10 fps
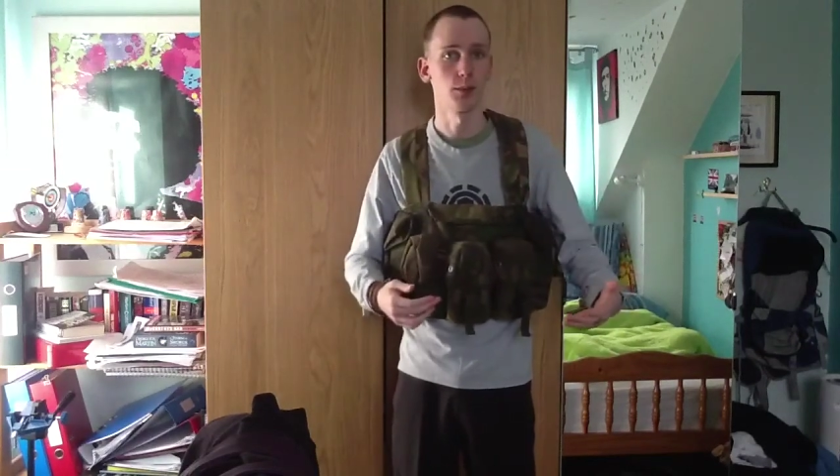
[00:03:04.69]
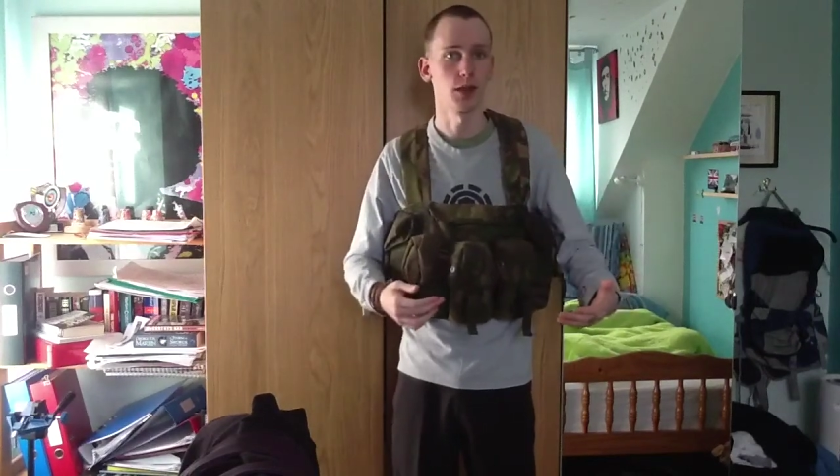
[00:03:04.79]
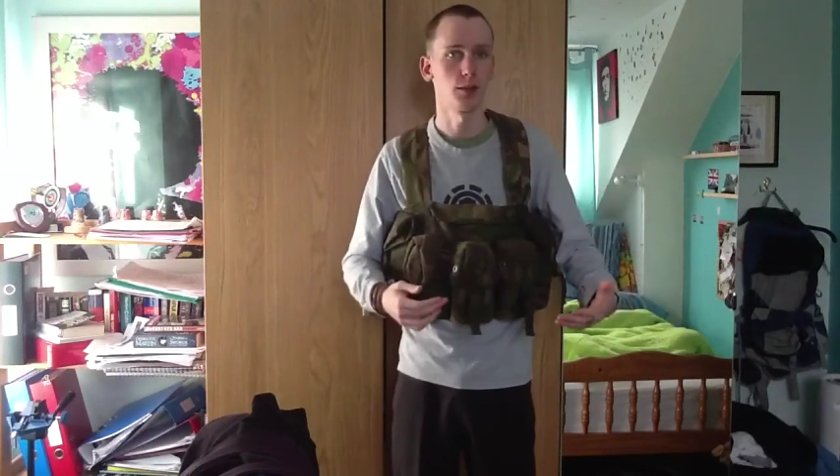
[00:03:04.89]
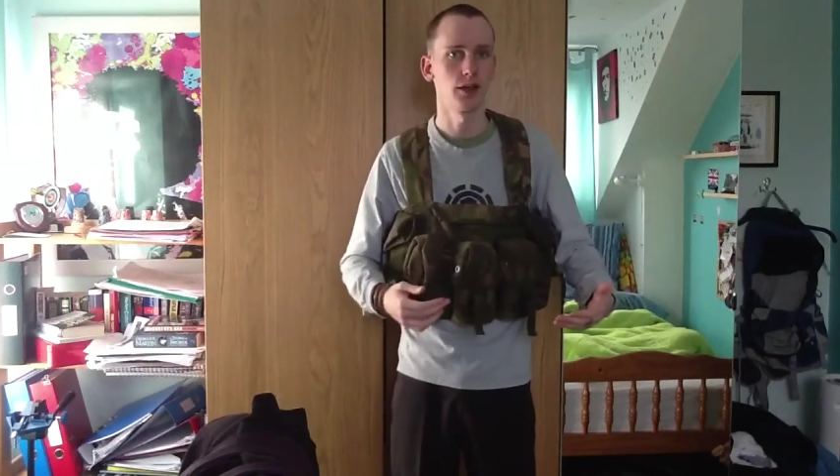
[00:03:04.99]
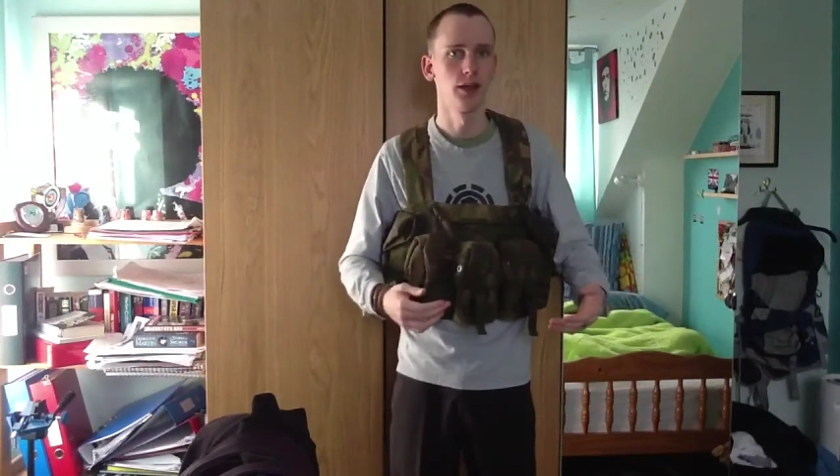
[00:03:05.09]

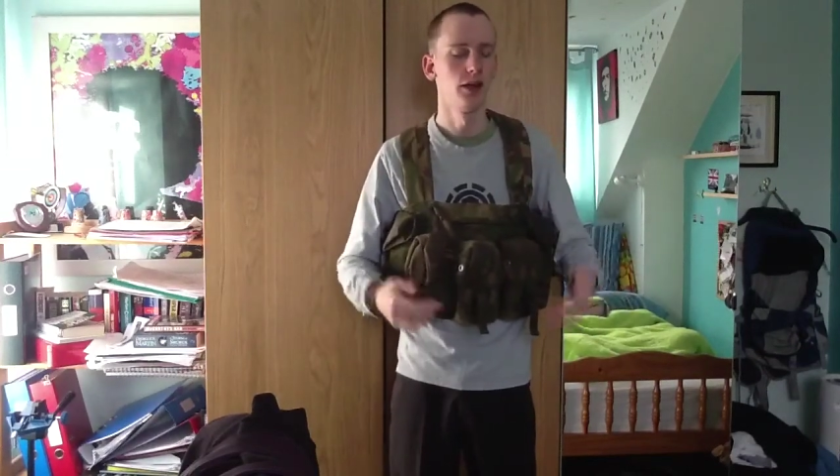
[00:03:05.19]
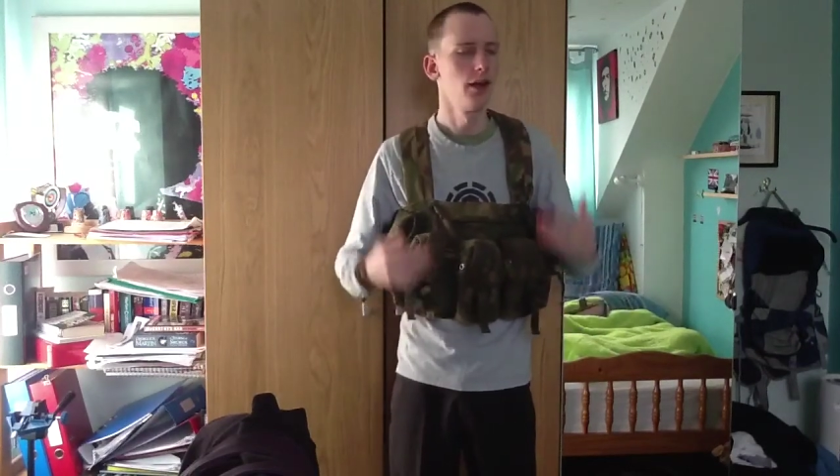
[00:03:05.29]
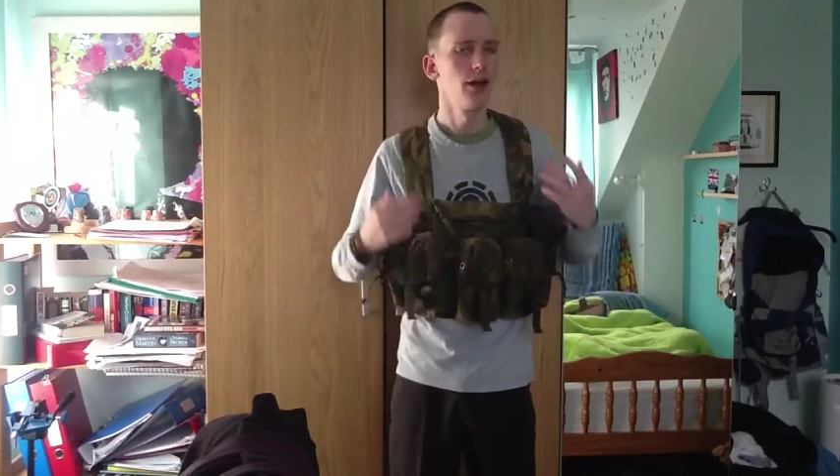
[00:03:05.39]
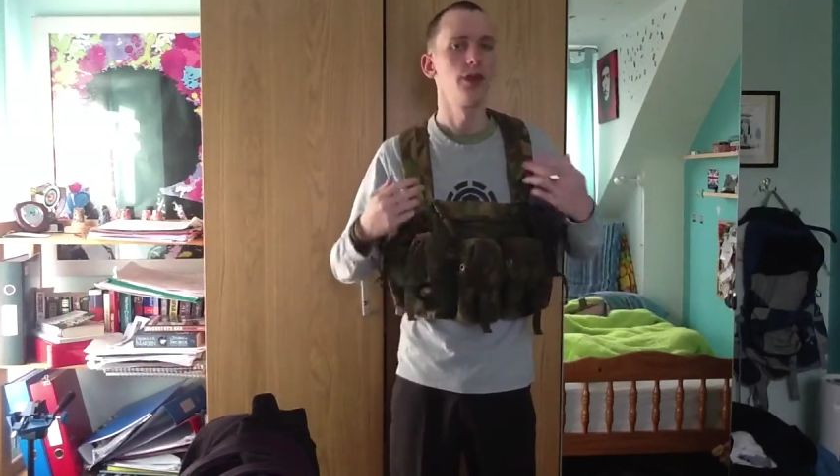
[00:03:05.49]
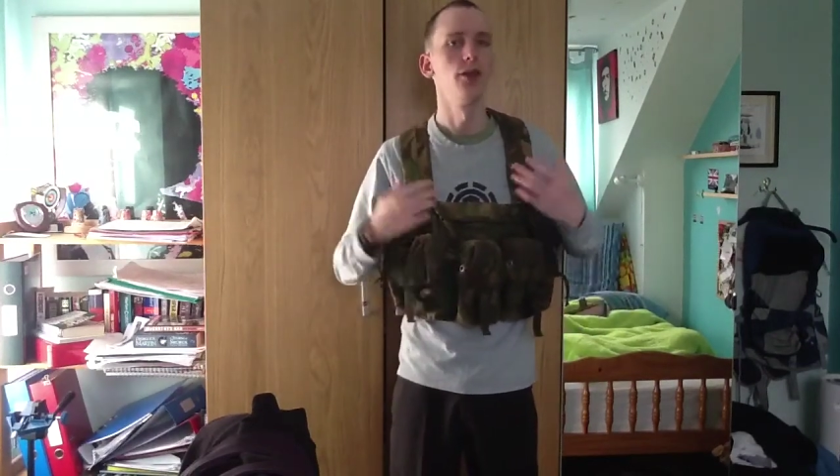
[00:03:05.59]
maybe,
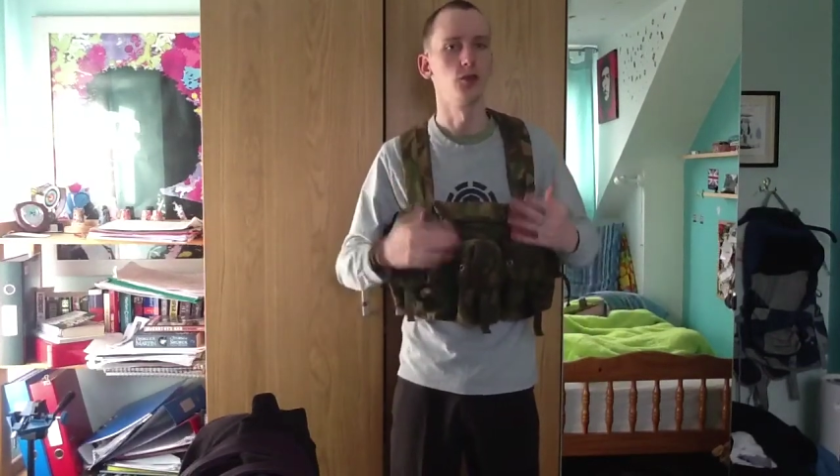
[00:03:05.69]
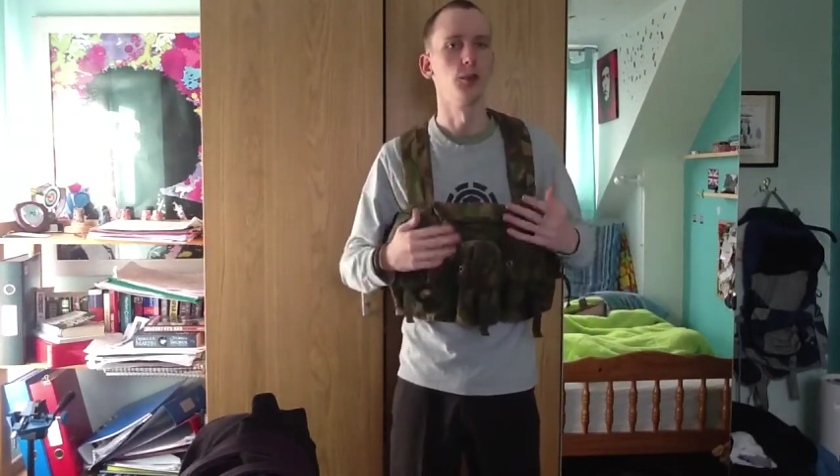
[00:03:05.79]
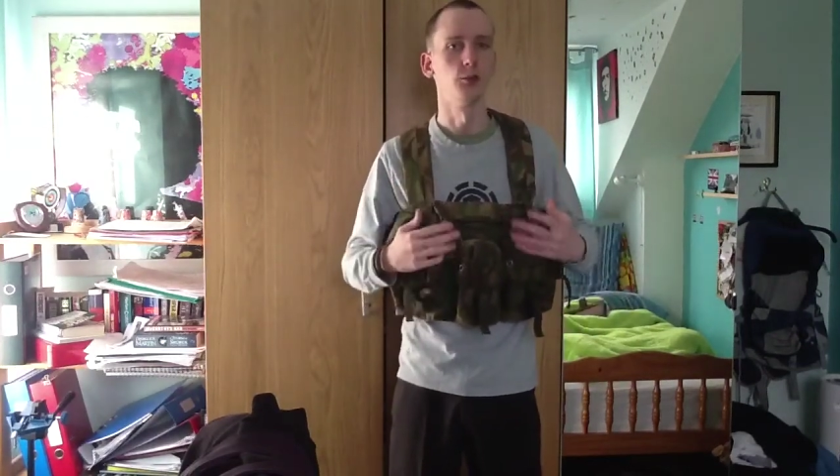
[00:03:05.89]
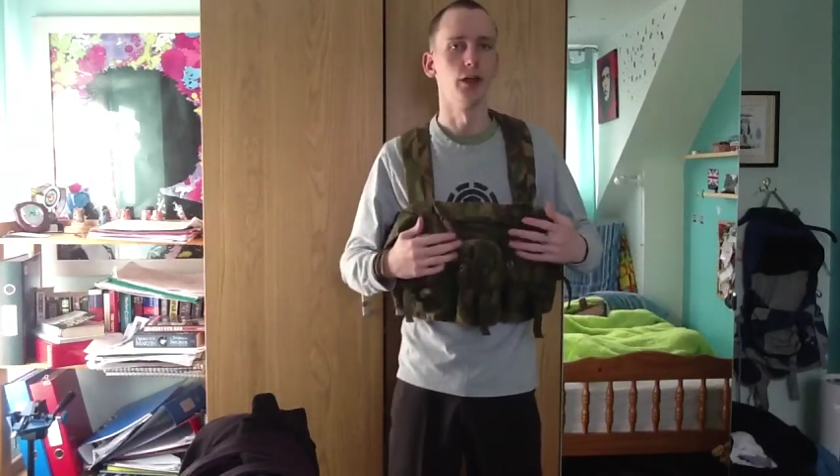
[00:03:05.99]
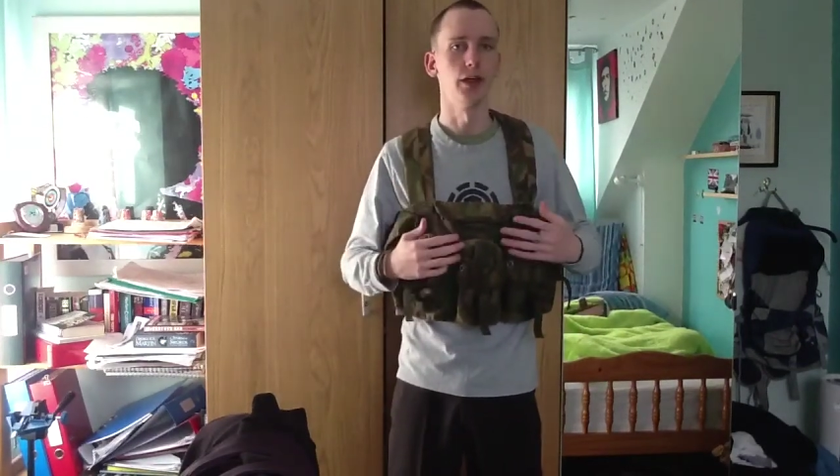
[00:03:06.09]
this would be
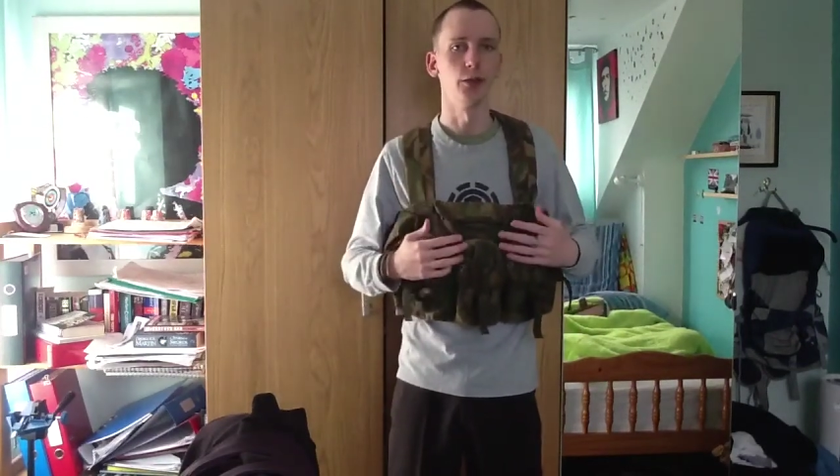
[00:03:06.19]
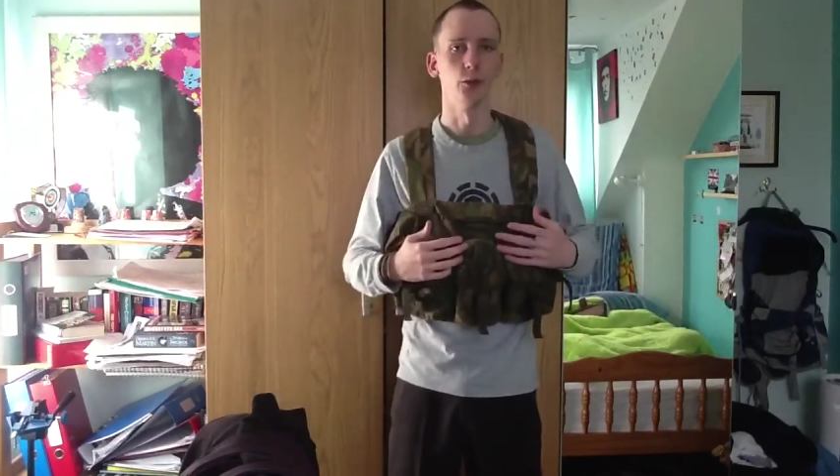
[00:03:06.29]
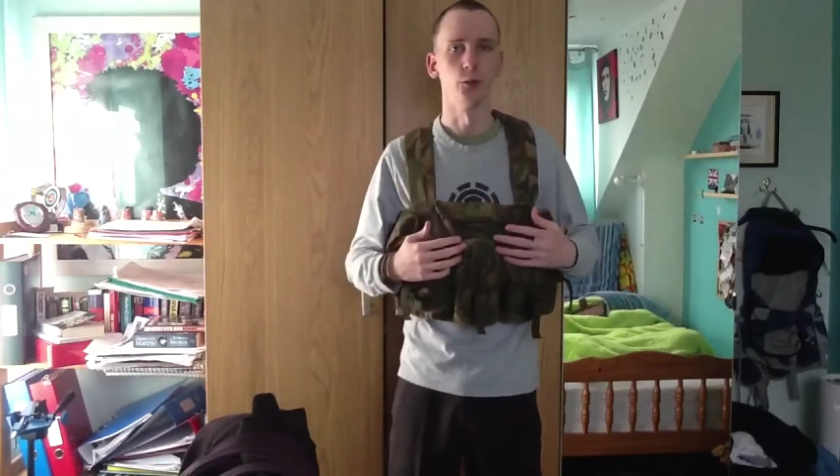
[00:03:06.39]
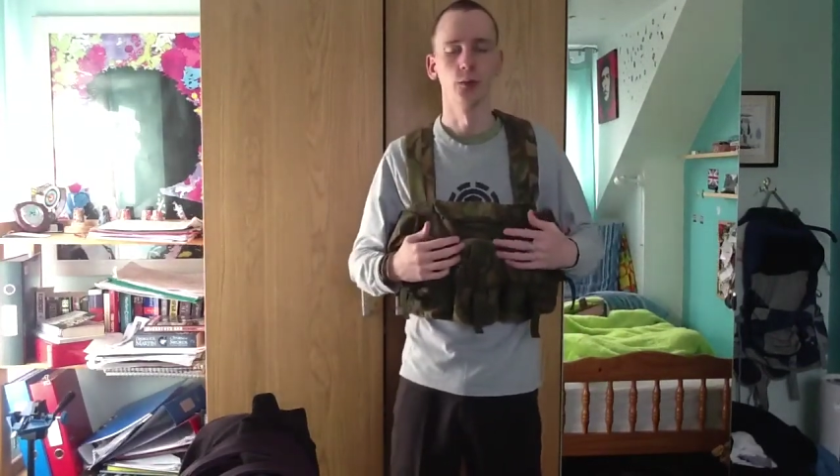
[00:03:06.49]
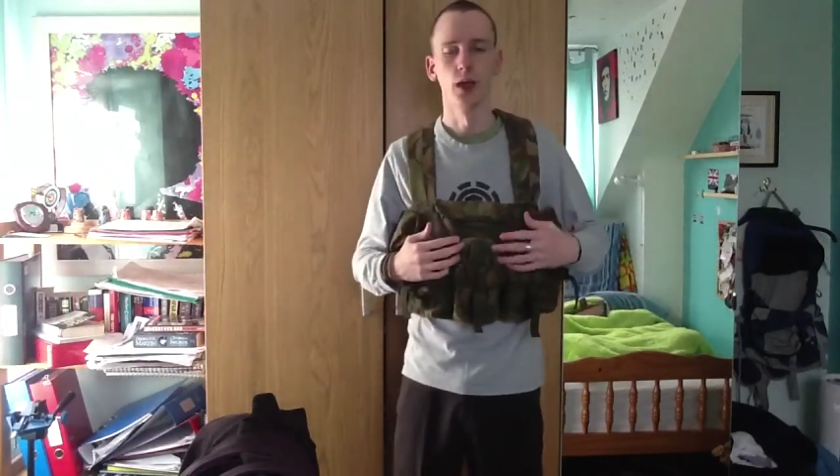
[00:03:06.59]
really cool.